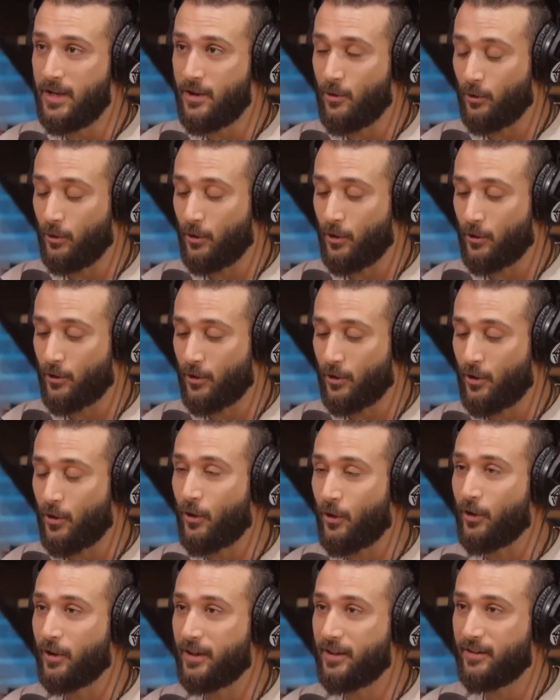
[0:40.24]
we no longer
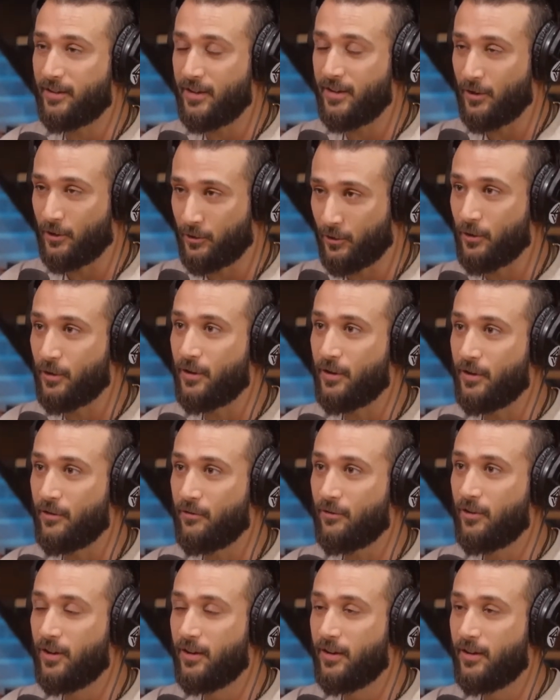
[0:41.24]
call it the
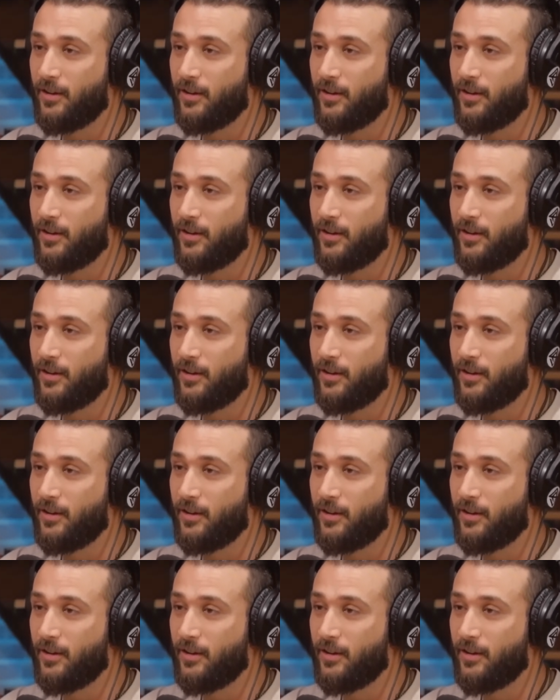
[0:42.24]
alternative.